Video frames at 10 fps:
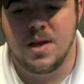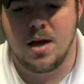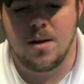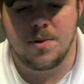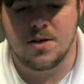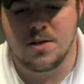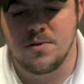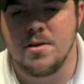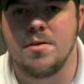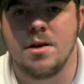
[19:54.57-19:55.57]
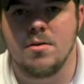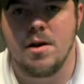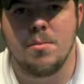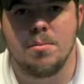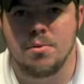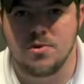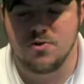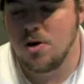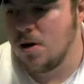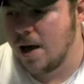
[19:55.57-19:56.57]
Uh, because I really think it'll help
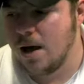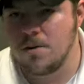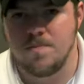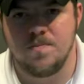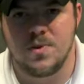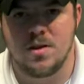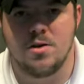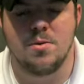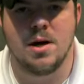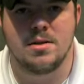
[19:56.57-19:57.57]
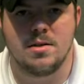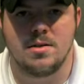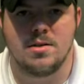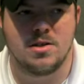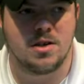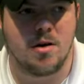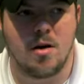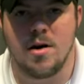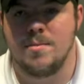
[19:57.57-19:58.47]
draw out the nuances of the cigar,